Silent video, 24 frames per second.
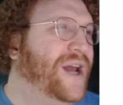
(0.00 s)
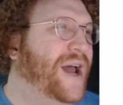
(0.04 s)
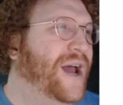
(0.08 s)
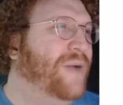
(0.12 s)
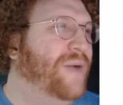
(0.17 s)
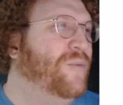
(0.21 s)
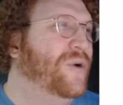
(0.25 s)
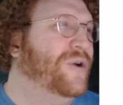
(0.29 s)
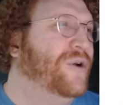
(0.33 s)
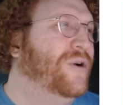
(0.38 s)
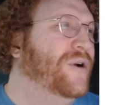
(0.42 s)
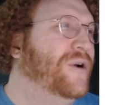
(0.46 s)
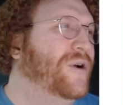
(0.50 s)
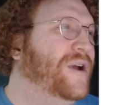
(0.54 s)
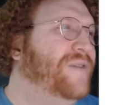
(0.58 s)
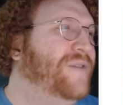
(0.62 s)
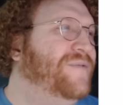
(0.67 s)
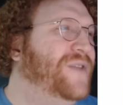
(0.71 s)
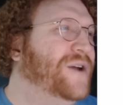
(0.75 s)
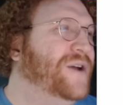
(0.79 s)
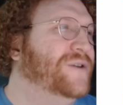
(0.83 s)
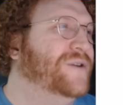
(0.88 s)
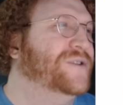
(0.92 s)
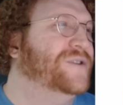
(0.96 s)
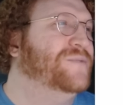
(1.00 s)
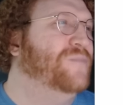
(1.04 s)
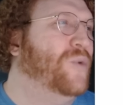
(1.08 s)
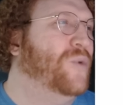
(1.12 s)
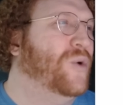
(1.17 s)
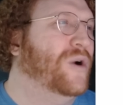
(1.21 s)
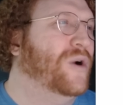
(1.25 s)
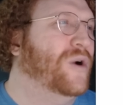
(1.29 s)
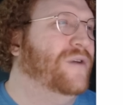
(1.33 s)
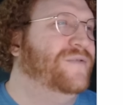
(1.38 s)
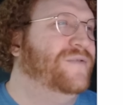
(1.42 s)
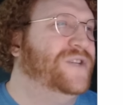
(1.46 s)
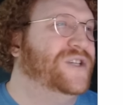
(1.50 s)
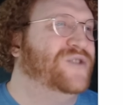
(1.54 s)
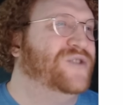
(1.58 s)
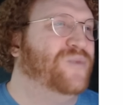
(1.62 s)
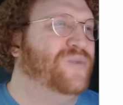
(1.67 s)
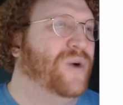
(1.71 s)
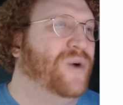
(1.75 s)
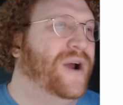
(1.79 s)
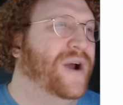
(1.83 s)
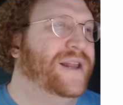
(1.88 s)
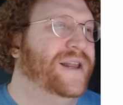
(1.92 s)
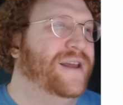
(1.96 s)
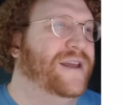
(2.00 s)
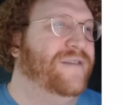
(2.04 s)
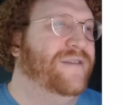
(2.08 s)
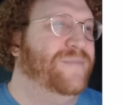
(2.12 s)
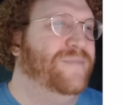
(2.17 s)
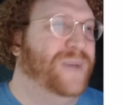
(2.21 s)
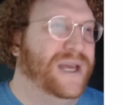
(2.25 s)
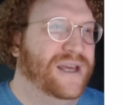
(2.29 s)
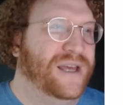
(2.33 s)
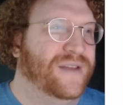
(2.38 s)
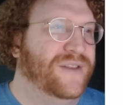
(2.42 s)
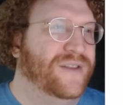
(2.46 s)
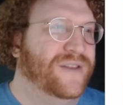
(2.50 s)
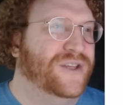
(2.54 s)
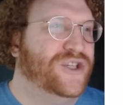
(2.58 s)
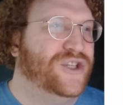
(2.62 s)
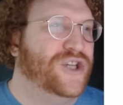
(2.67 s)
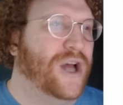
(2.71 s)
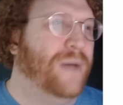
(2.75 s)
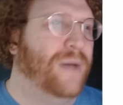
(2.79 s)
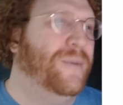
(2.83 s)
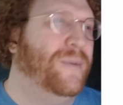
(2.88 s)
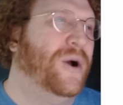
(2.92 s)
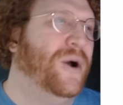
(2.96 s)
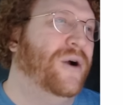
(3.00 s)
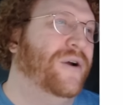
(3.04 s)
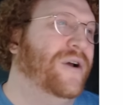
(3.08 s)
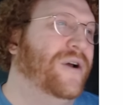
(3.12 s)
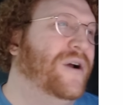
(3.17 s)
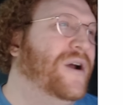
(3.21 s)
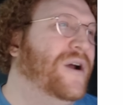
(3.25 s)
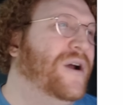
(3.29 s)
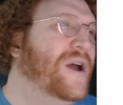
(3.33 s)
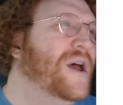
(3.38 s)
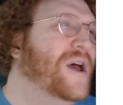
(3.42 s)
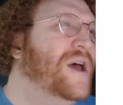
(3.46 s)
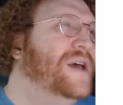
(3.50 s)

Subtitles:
I wonder if there's more of just where I live making this job harder,